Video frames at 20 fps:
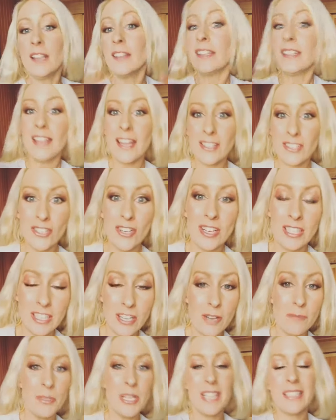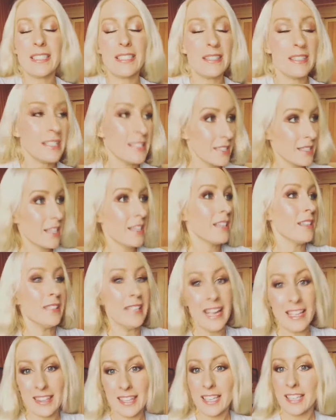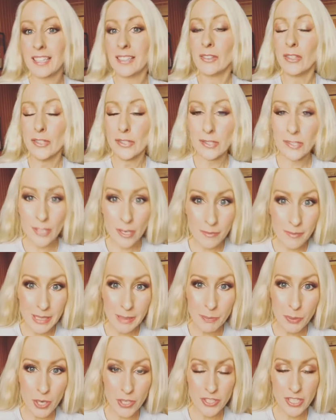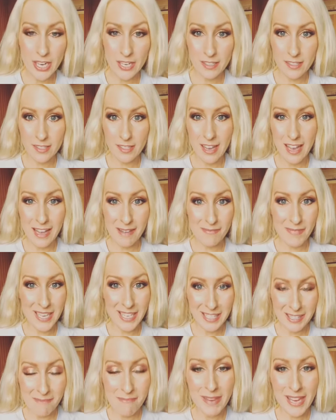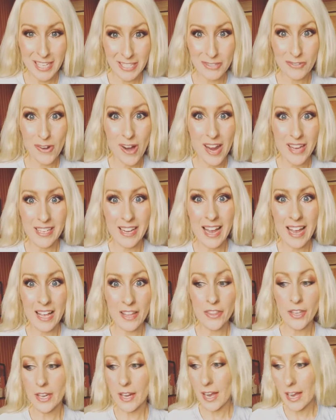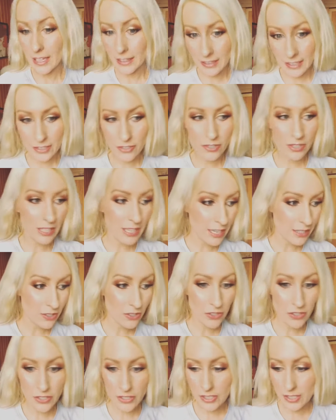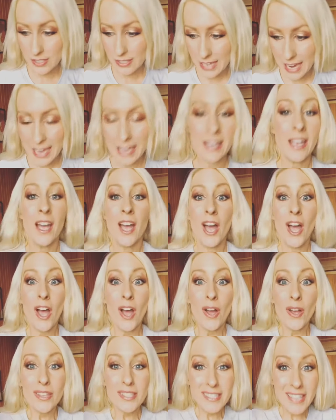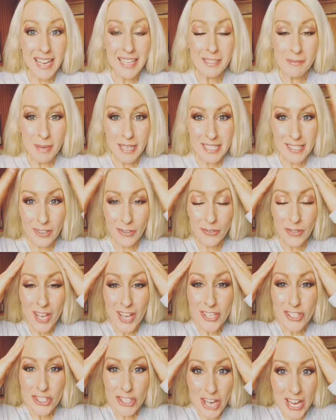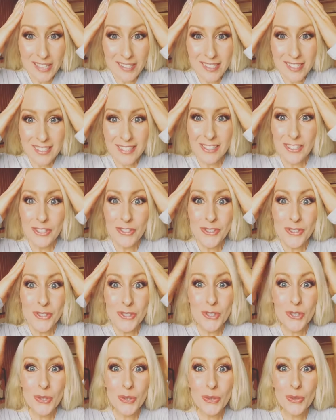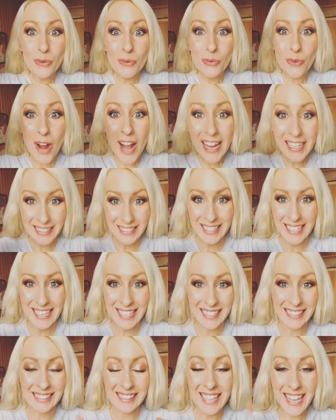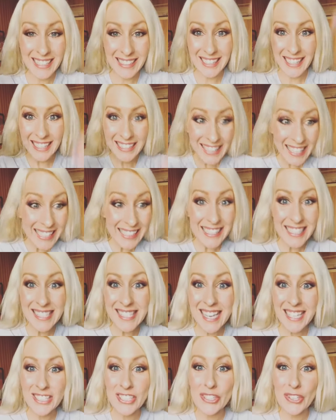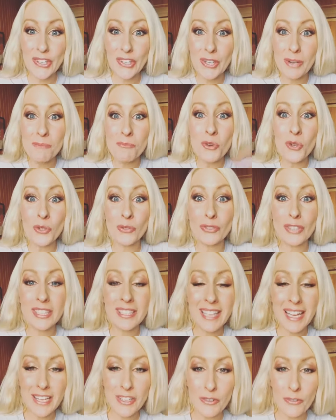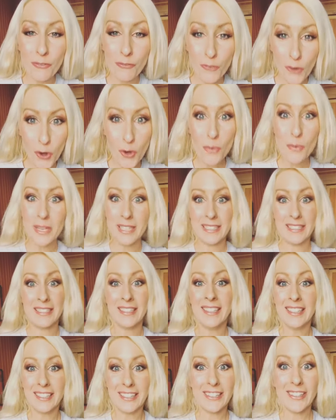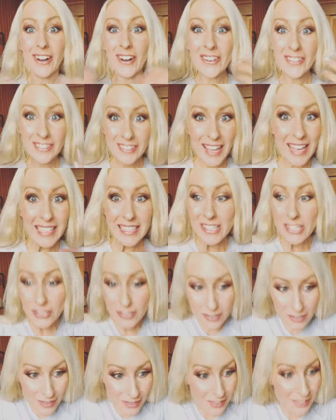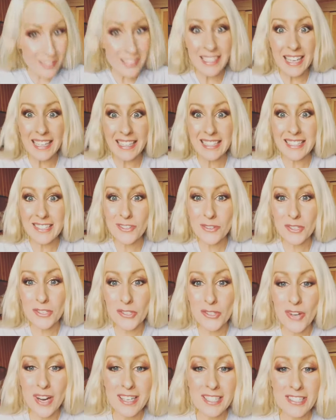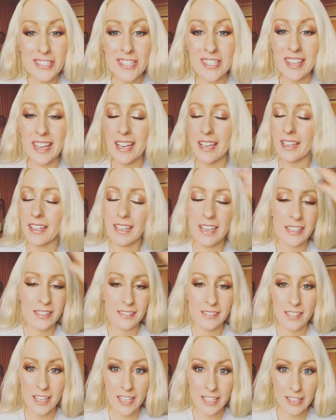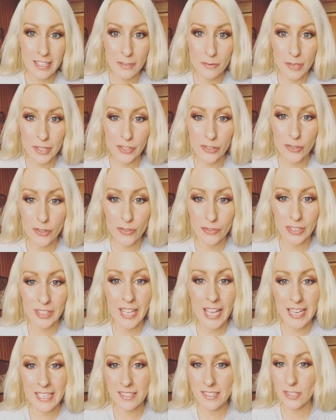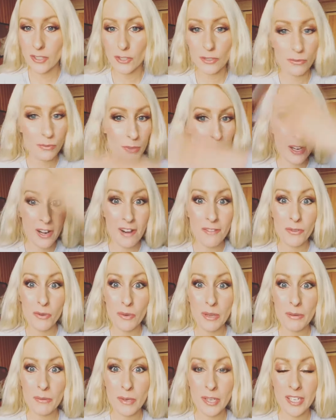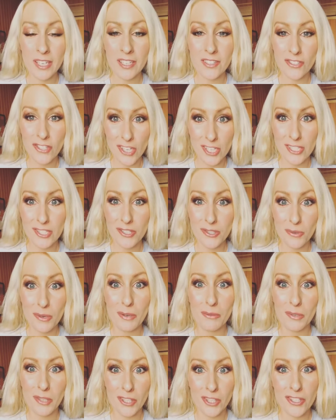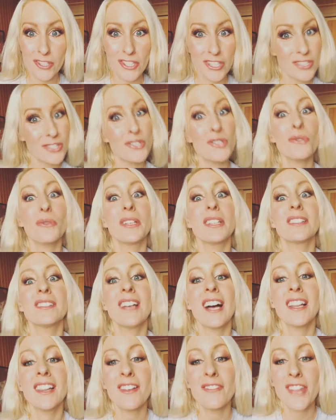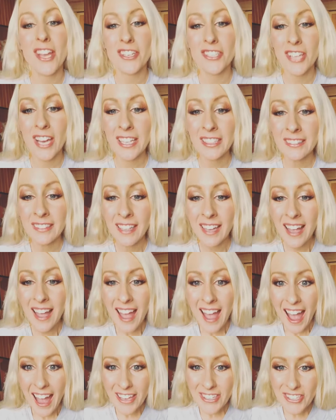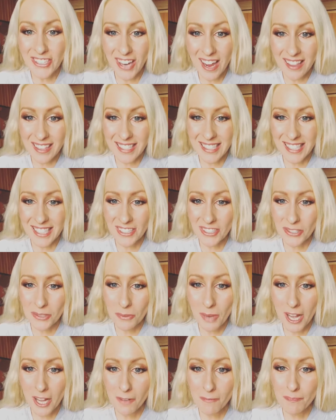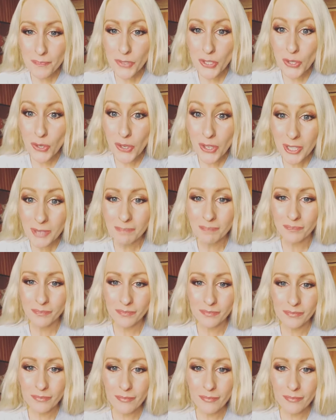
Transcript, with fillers: the next shiny object and this thing and that thing. And I've got so many projects um, in the mix right now that I literally have to just stay, say to myself, just do the right thing, like the thing that's actually going to move the needle forward. You know, like just get into a strategy there. And I think we can all relate to wherever we want to just do it, we've got to just do it. I love that, Shane. And Charlotte's here as well. Dawn,